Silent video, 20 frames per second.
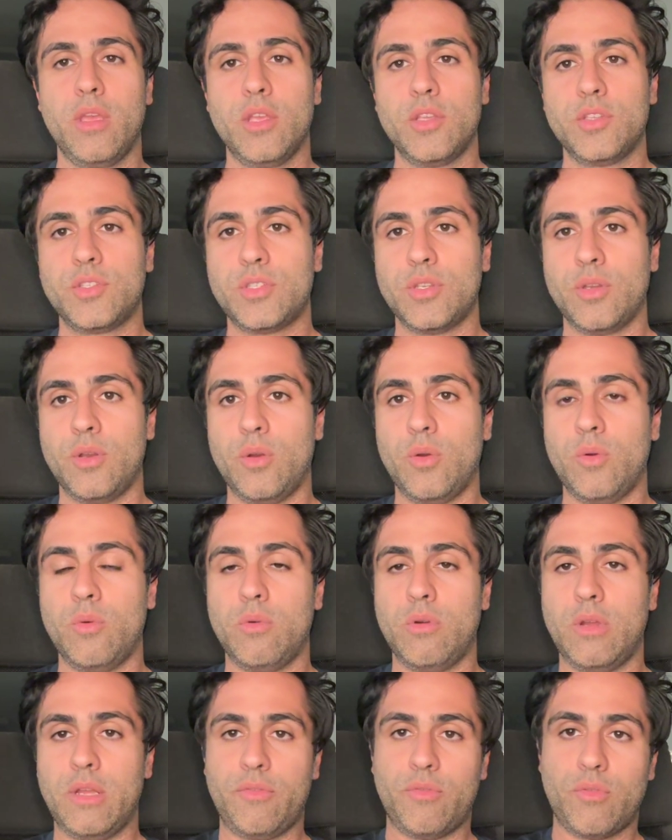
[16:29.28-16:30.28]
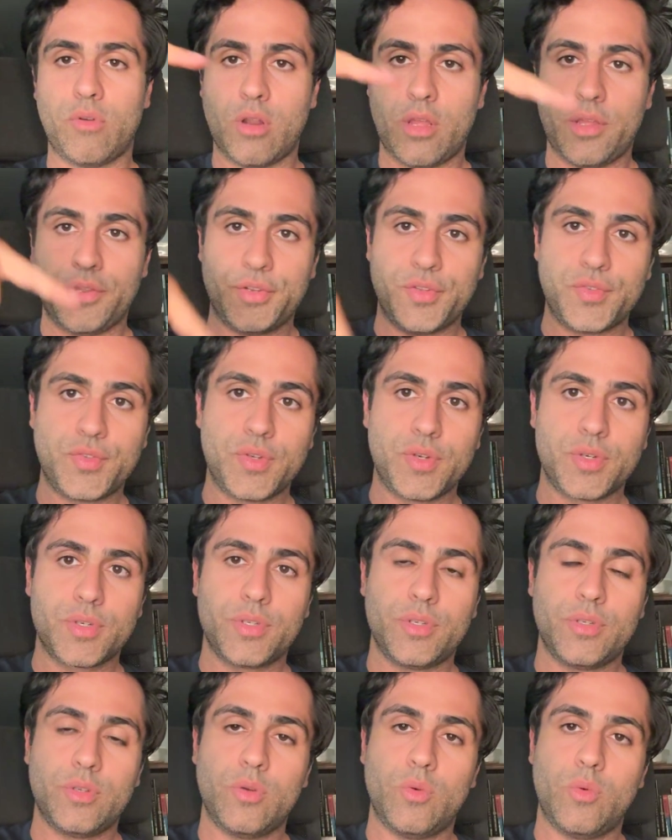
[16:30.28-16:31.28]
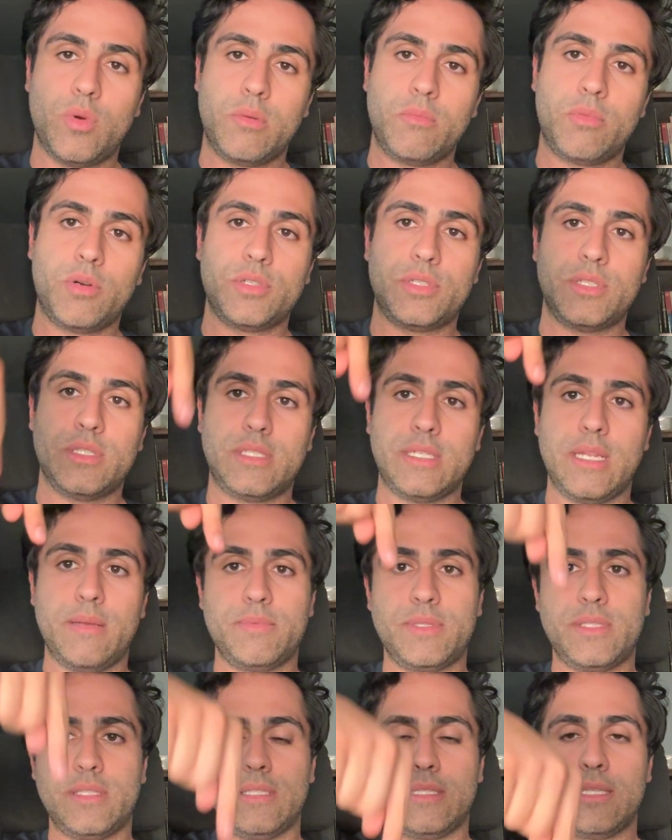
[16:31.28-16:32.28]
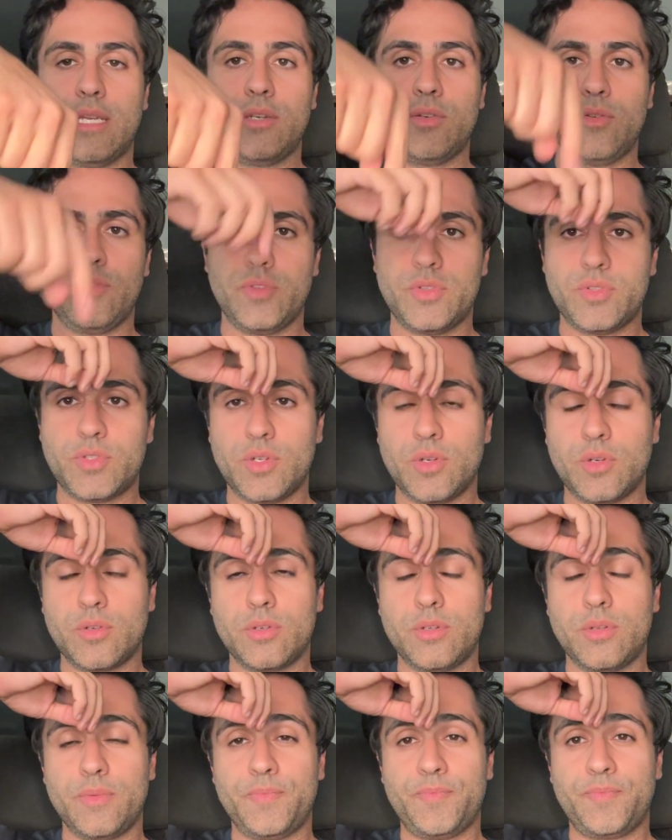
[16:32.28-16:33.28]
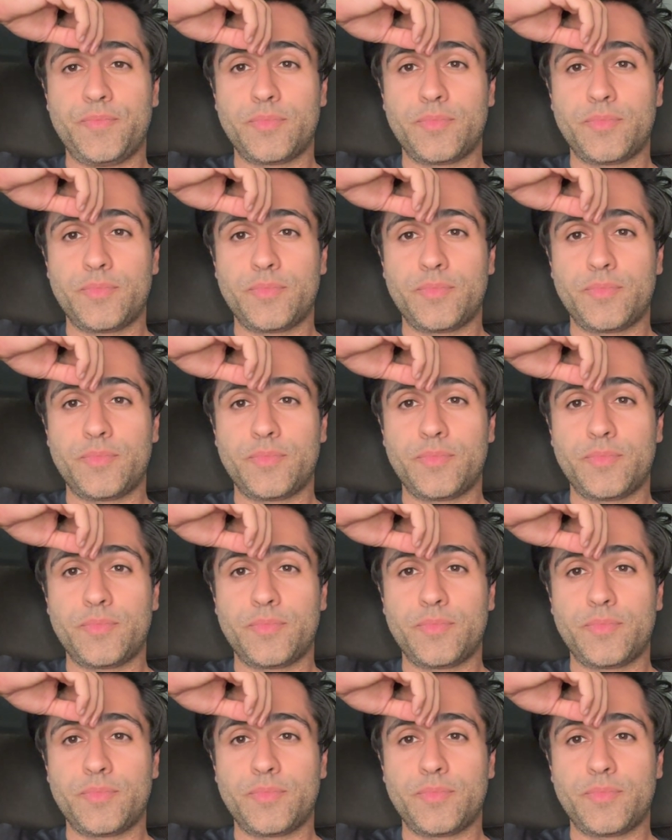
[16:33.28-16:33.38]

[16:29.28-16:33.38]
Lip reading: So if we're all in a circle, one person steps in the center of the circle,